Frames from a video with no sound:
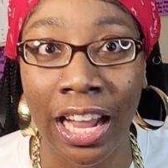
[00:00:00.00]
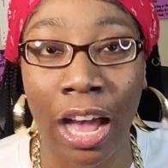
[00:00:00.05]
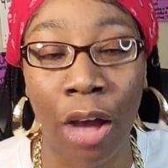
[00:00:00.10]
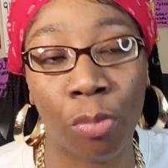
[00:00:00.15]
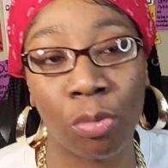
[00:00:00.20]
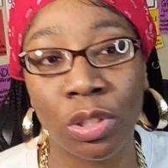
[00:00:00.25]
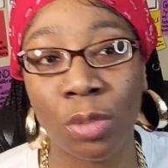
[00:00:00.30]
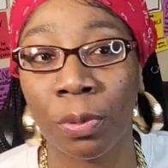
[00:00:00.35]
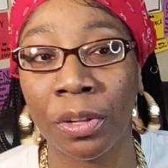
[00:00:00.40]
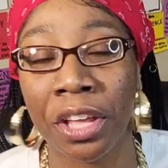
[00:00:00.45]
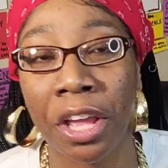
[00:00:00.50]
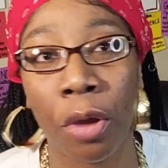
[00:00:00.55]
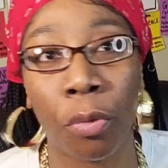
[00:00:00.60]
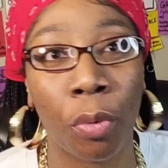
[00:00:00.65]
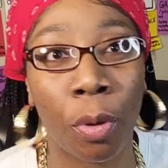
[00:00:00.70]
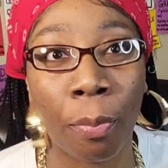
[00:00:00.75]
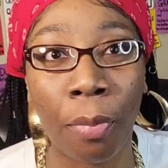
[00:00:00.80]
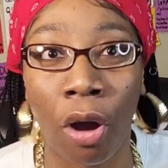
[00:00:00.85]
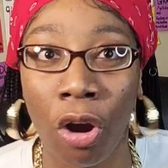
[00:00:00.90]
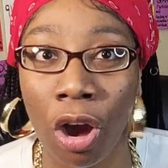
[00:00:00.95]
I was playing
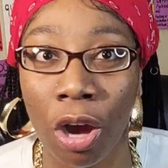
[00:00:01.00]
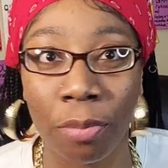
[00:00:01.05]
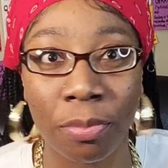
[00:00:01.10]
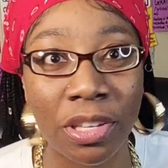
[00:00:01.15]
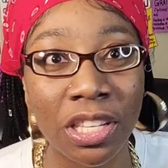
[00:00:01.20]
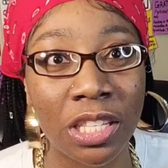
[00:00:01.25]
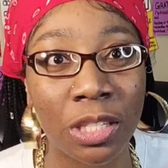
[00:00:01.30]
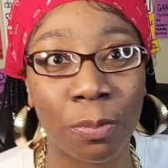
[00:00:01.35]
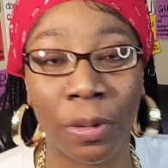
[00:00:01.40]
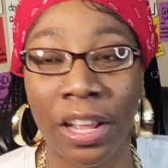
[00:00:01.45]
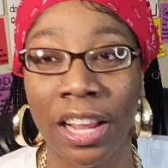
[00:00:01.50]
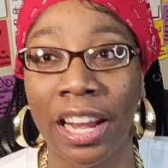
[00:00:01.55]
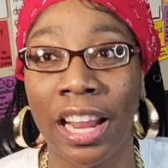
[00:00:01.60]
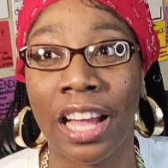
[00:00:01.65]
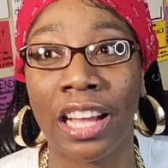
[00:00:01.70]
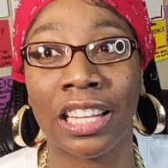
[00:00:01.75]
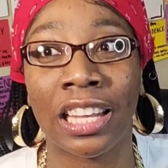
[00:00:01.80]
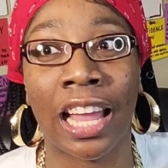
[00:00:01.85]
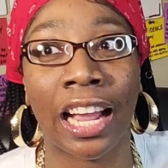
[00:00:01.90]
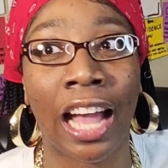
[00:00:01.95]
with Barbies, playing
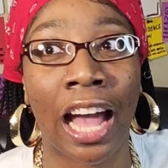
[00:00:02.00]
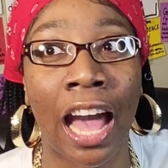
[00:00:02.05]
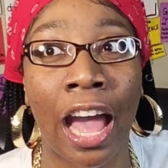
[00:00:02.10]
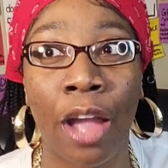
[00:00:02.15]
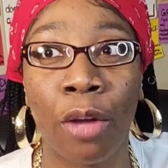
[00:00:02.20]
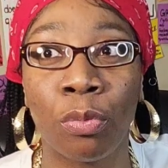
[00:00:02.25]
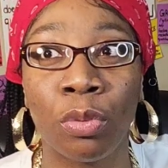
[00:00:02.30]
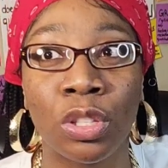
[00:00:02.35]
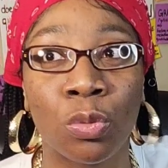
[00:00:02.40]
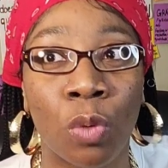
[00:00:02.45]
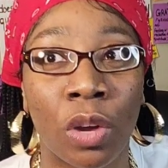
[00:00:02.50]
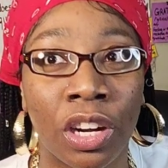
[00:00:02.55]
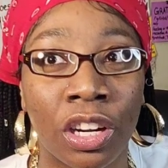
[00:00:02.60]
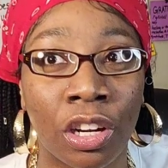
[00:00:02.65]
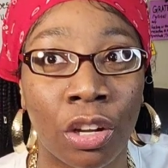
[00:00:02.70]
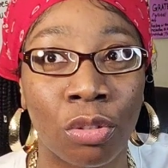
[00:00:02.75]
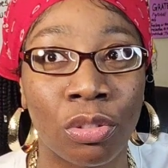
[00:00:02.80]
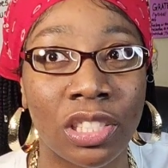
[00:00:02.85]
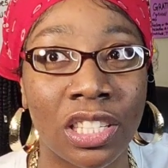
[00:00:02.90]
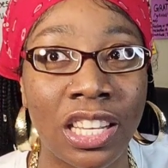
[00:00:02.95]
that. Like, I was one of
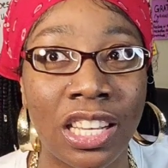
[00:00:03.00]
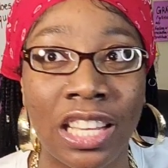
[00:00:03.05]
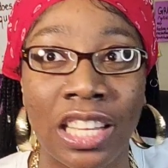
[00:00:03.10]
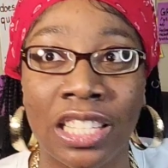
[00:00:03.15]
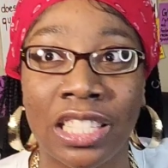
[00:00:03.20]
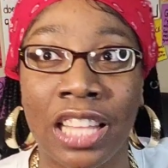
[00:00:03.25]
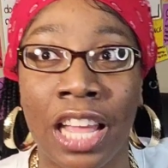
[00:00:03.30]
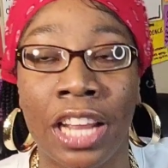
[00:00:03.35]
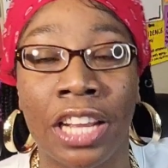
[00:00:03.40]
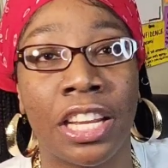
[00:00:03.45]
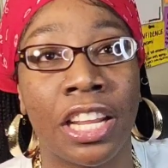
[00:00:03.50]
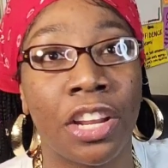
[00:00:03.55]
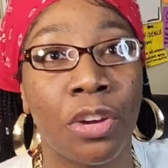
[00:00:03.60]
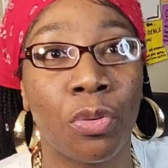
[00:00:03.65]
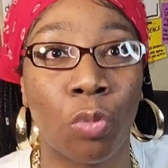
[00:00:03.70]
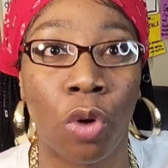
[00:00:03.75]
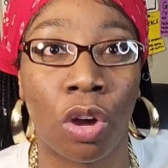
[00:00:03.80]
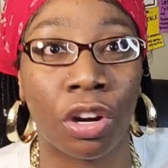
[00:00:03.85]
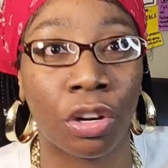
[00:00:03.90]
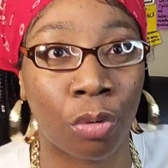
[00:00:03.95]
those kids that
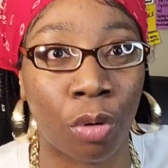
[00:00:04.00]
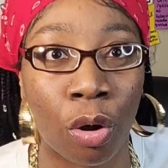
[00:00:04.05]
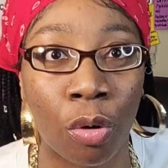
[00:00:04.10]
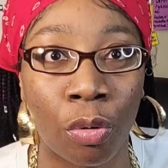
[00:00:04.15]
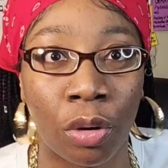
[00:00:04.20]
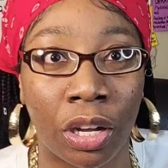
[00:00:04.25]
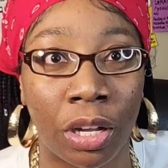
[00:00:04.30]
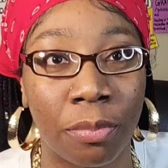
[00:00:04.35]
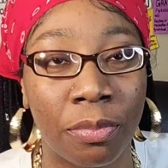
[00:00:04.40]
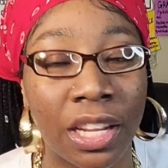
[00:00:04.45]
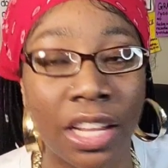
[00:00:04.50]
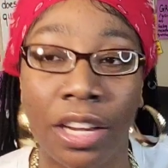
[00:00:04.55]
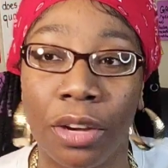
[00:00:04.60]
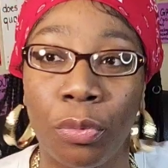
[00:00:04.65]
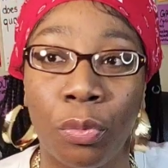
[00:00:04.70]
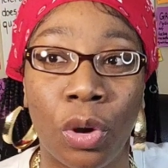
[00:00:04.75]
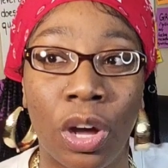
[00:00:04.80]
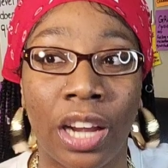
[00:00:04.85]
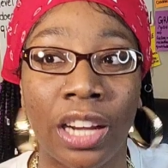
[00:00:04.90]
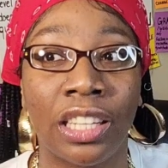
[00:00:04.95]
didn't want to grow up,
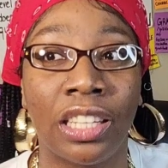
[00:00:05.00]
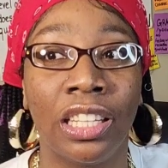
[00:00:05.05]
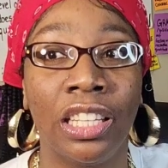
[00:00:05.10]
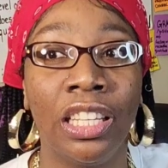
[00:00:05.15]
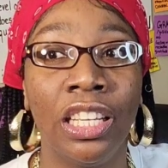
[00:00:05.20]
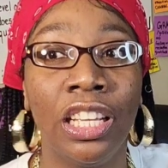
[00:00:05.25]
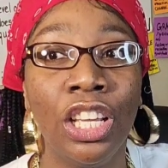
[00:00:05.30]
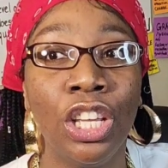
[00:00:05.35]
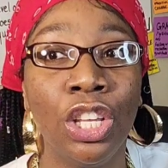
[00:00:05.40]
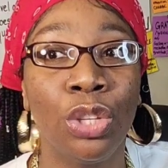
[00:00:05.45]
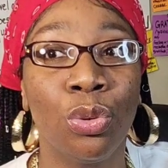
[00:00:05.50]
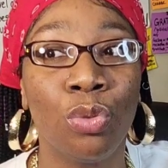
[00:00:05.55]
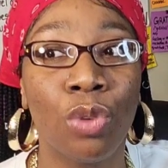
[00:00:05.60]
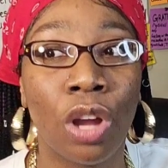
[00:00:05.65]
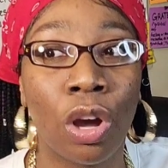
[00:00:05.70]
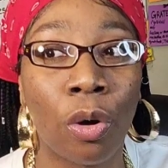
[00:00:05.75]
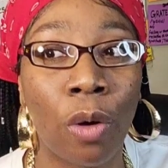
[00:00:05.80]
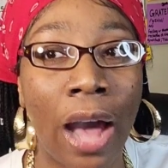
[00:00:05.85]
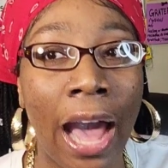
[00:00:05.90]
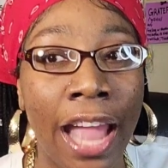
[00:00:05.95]
didn't want to, you
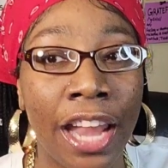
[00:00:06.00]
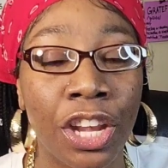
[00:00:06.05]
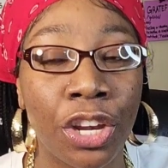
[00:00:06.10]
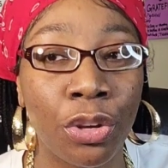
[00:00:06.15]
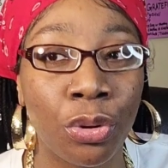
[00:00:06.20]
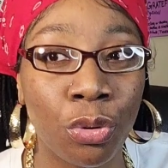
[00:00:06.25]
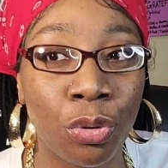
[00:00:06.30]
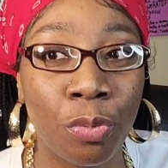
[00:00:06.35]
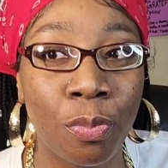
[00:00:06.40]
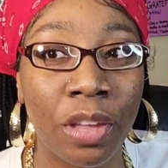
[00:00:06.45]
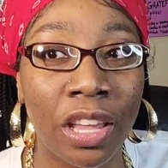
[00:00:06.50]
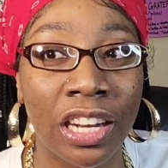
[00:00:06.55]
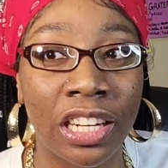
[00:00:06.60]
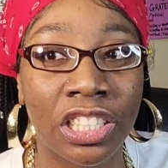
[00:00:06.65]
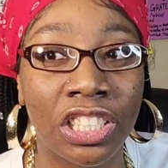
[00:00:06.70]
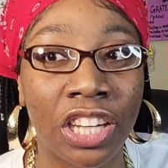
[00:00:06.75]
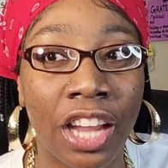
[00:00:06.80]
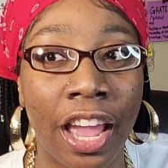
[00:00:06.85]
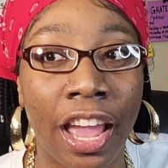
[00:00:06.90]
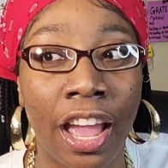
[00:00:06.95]
know, I knew being a
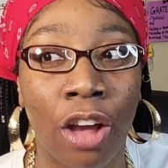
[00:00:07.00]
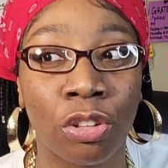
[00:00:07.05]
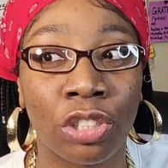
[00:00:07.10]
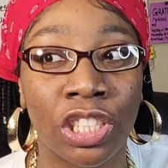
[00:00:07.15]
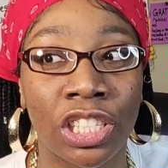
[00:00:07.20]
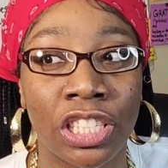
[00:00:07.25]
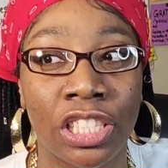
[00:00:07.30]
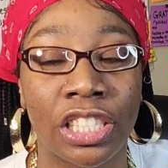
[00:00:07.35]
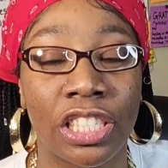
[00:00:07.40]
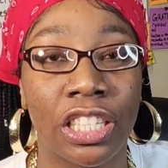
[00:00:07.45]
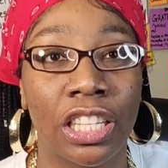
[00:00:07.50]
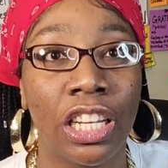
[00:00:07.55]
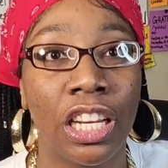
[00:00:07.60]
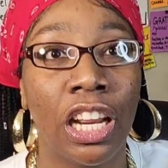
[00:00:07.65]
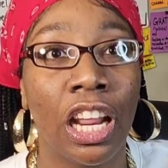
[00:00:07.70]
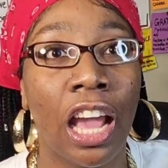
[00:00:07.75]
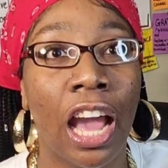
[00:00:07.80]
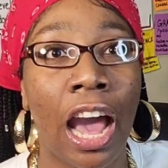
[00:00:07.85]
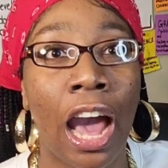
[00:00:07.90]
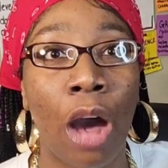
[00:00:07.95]
child just
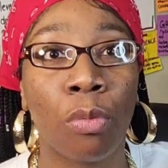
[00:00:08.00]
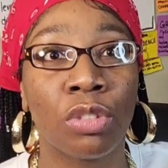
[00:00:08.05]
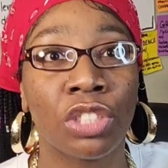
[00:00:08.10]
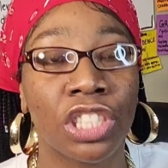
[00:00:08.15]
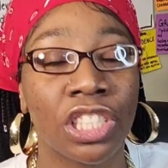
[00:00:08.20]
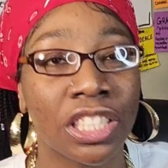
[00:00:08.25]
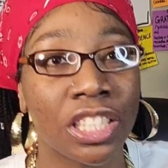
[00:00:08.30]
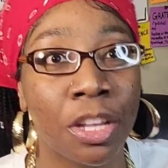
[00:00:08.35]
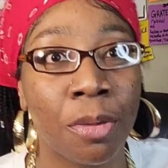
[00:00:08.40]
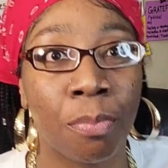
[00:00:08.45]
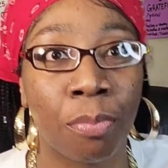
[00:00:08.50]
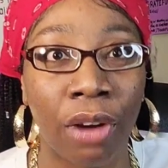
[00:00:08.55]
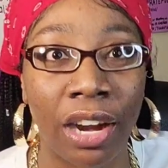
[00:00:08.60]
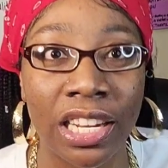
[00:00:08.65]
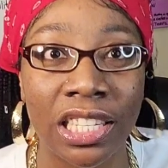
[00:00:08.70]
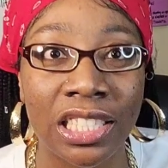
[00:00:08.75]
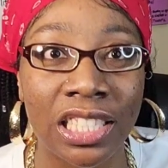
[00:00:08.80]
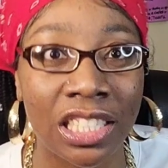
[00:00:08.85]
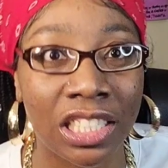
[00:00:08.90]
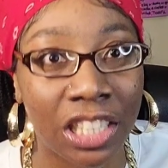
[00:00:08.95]
I was just
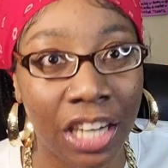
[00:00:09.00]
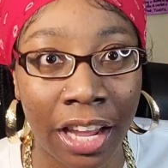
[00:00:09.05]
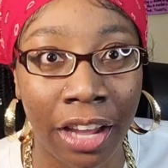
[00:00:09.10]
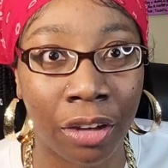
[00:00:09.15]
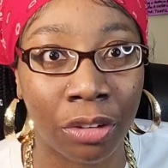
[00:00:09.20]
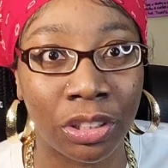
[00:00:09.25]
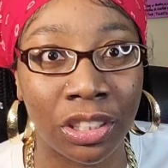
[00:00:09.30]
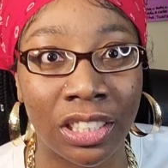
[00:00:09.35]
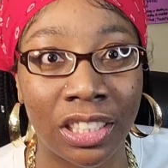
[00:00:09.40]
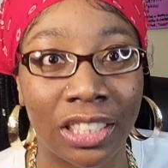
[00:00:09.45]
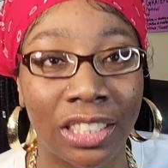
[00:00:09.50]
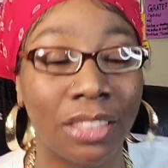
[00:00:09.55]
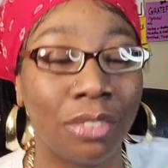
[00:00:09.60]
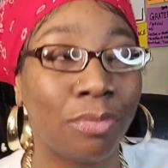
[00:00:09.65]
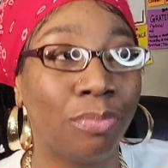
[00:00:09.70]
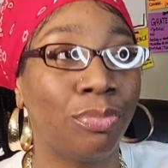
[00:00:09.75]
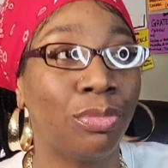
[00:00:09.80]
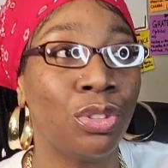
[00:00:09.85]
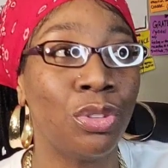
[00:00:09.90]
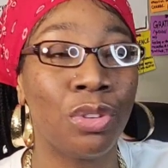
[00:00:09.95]
embracing childhood,
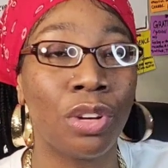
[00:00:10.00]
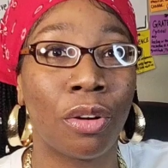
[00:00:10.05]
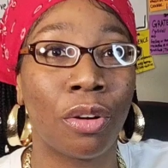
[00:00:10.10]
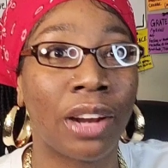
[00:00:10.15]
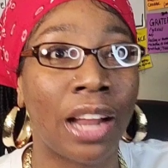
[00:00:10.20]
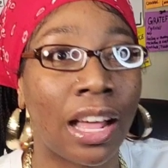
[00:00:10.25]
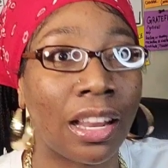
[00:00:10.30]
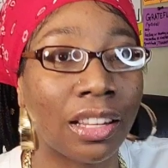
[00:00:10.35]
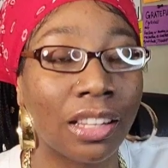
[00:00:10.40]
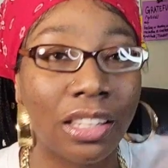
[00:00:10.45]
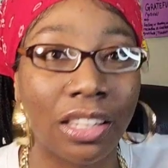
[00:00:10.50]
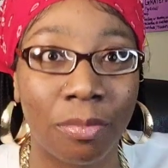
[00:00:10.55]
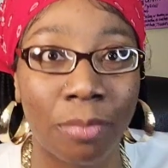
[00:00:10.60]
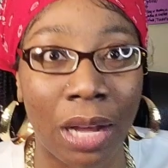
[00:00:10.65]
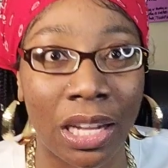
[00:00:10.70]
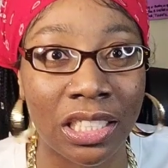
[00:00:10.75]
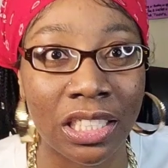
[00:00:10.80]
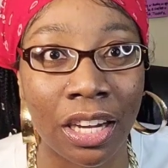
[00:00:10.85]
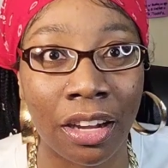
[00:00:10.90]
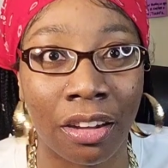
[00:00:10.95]
you know, and I love
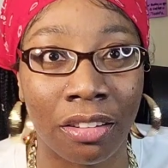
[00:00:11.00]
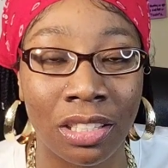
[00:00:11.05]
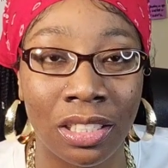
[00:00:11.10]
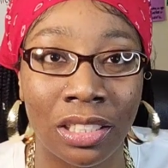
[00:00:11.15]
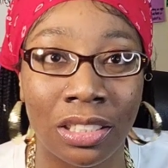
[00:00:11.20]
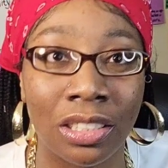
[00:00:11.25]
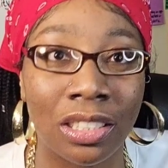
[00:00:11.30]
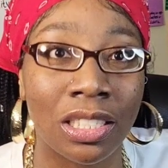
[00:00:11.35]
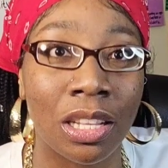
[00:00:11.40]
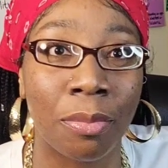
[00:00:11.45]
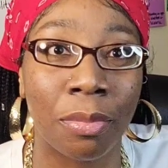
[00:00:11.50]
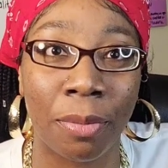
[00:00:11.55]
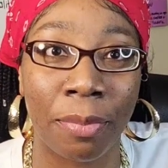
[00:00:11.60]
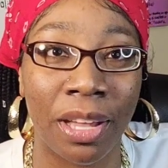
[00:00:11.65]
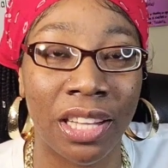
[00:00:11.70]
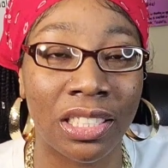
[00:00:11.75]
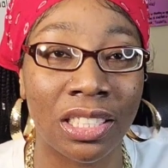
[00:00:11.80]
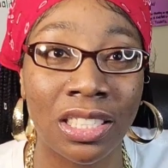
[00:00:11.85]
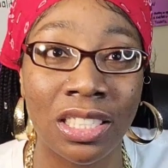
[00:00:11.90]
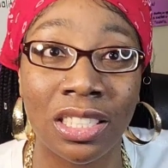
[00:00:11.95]
my childhood. Some of the
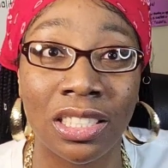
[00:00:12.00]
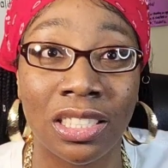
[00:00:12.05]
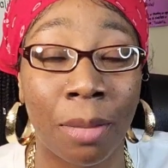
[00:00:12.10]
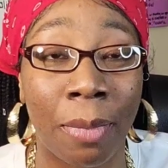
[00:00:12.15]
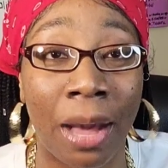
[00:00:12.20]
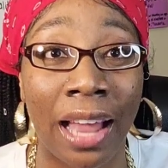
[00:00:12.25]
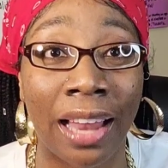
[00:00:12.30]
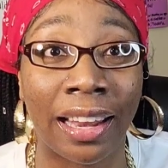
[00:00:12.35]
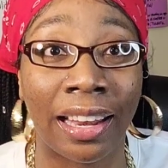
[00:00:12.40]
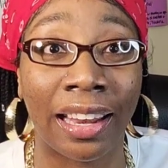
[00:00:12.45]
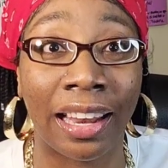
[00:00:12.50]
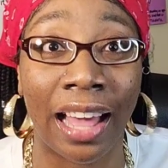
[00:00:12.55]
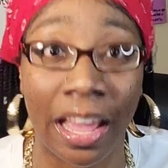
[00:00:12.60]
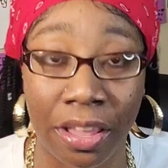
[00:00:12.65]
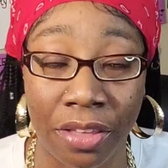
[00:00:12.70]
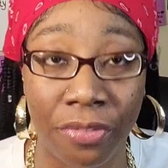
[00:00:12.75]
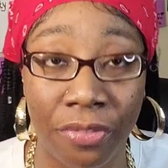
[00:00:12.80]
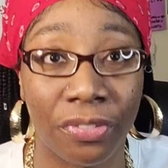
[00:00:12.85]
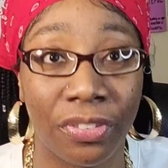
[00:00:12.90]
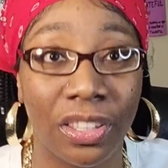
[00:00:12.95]
best years of my
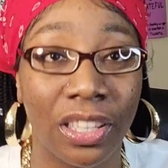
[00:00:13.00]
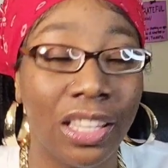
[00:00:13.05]
life.